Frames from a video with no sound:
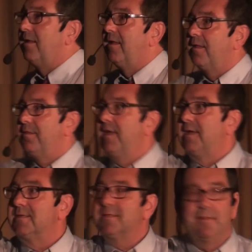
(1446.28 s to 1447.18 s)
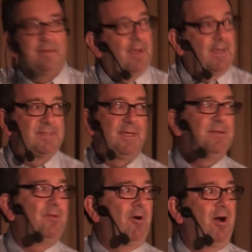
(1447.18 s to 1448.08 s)
This I see too
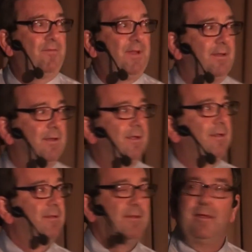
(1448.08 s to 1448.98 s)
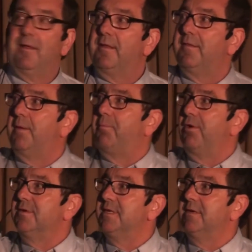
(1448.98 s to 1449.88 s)
often. The
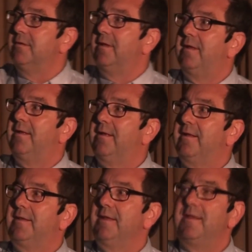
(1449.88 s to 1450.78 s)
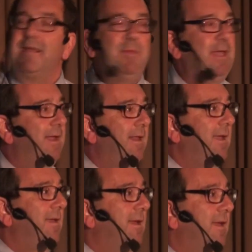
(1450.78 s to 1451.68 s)
person didn't give me any
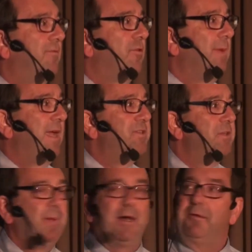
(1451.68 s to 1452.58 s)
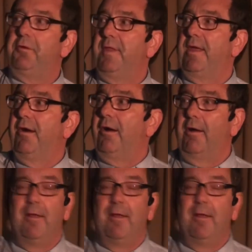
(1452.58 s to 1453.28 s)
information about who they are.